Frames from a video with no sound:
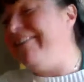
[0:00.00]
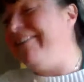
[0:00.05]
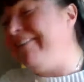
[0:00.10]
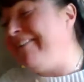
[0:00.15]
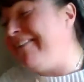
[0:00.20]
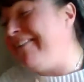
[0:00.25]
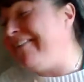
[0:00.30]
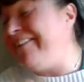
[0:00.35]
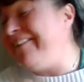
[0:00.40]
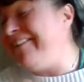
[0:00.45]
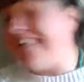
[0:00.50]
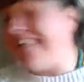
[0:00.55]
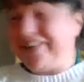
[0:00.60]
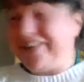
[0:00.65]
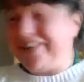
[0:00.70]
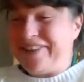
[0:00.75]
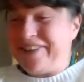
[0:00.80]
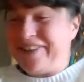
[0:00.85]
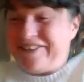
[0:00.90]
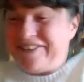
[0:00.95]
Oh, I
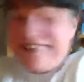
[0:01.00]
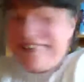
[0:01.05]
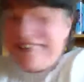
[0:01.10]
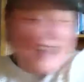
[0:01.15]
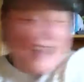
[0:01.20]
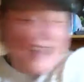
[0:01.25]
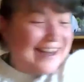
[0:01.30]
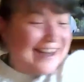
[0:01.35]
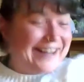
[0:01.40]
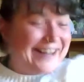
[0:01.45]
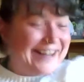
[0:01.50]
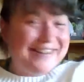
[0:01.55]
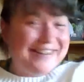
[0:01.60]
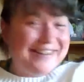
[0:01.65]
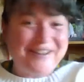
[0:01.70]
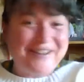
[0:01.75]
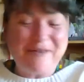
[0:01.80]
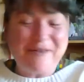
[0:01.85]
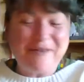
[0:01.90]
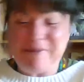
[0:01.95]
love that,
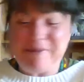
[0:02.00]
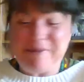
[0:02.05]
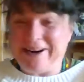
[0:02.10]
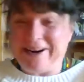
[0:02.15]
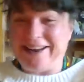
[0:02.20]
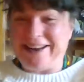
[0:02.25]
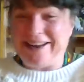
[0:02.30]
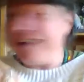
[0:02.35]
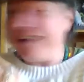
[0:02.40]
so pretty.